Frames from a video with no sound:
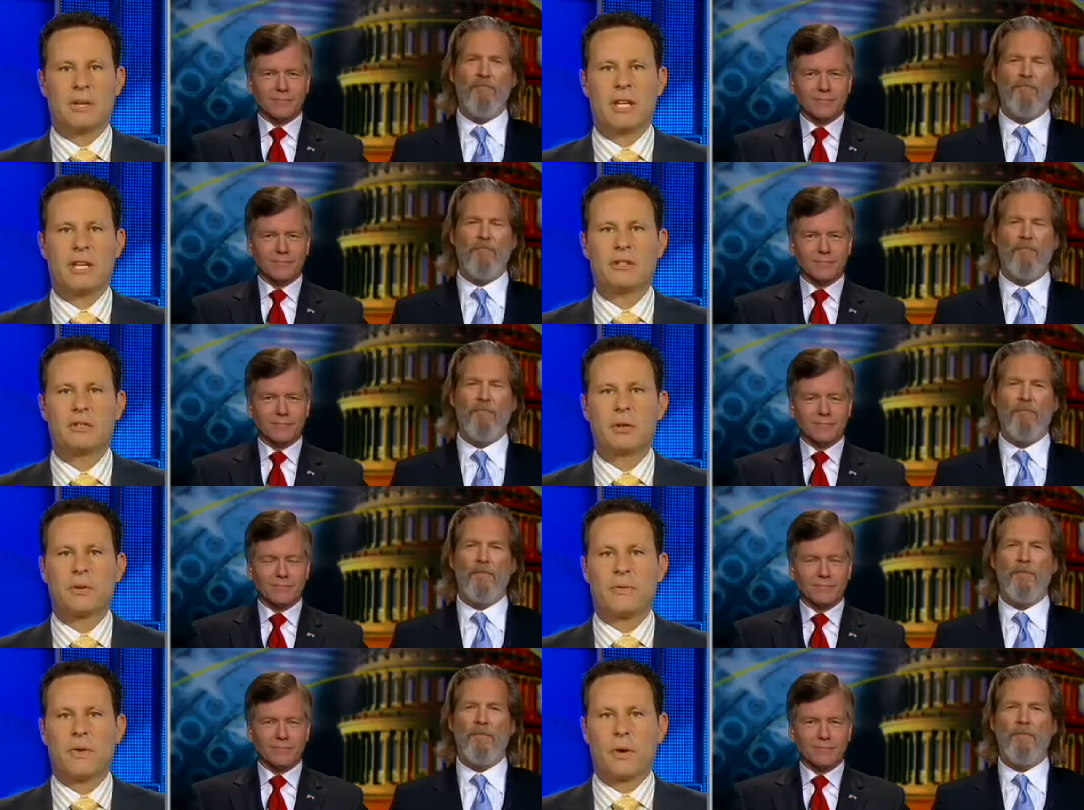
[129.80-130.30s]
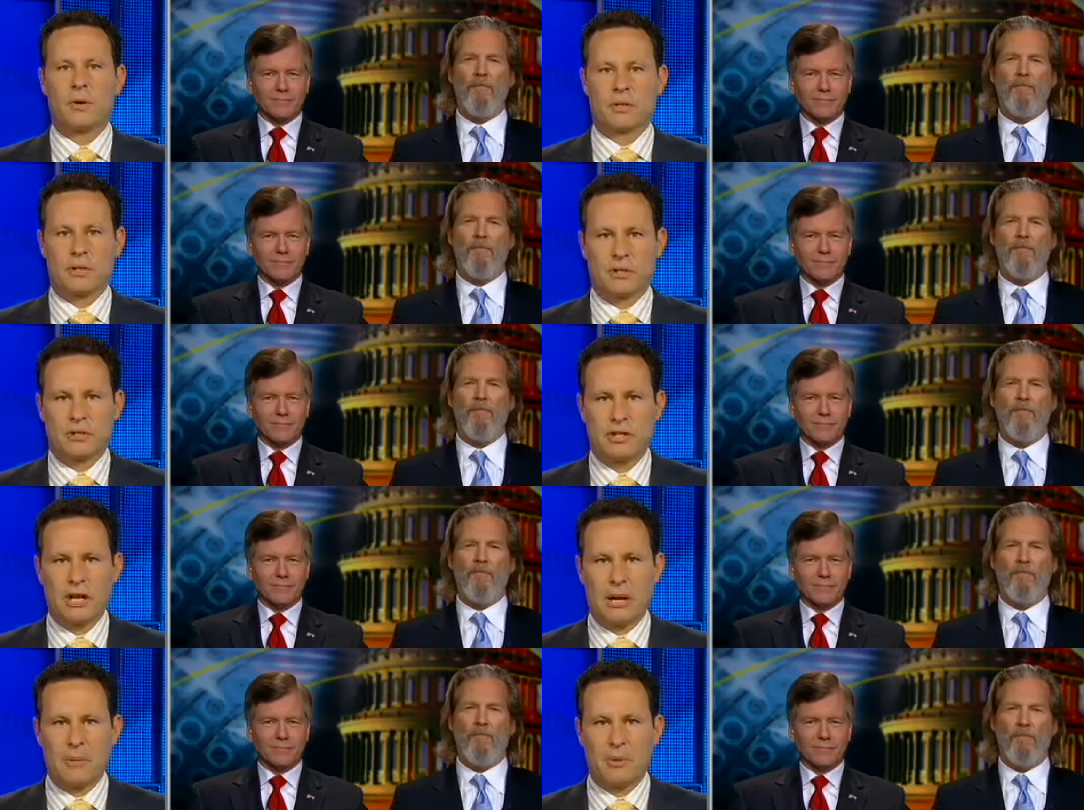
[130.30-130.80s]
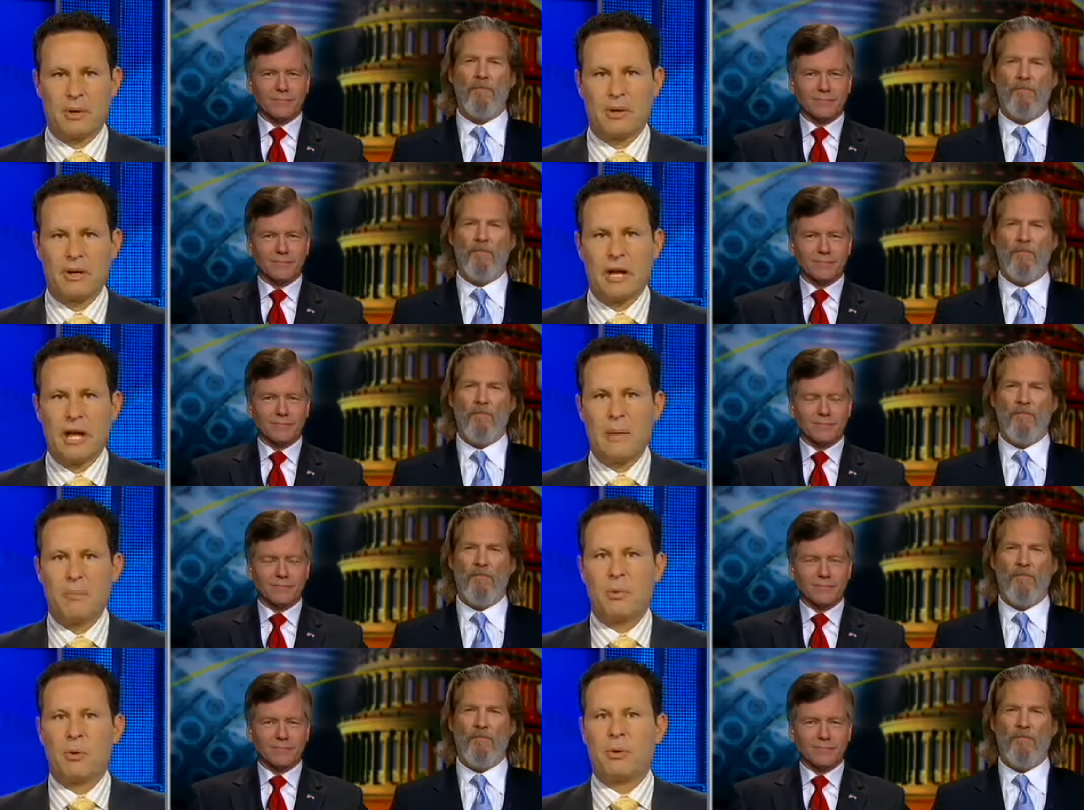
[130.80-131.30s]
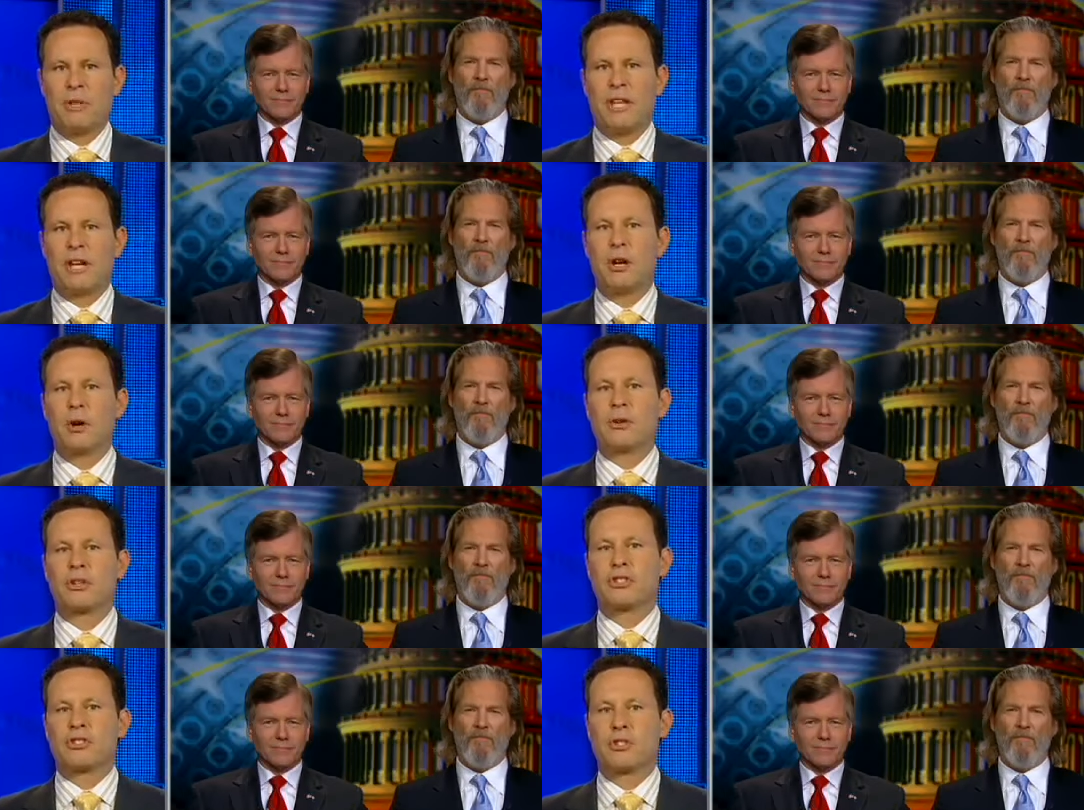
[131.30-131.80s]
Speaker 1: kids look forward to summer, but when they
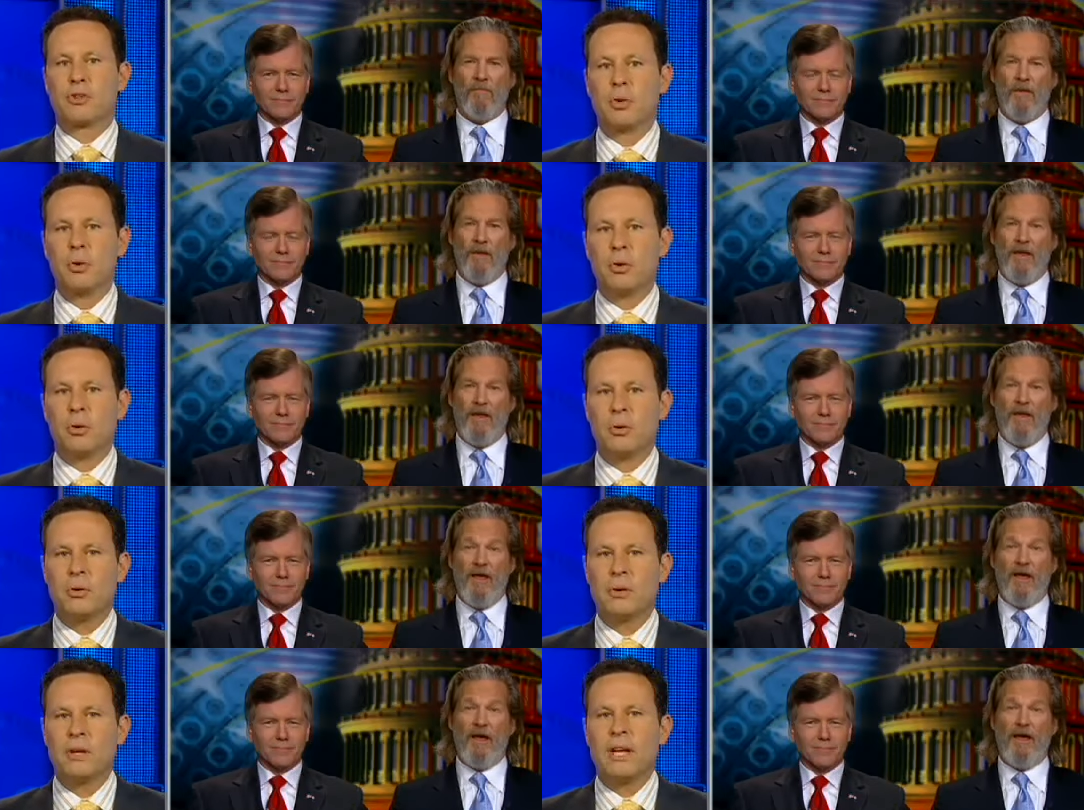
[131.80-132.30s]
go to school,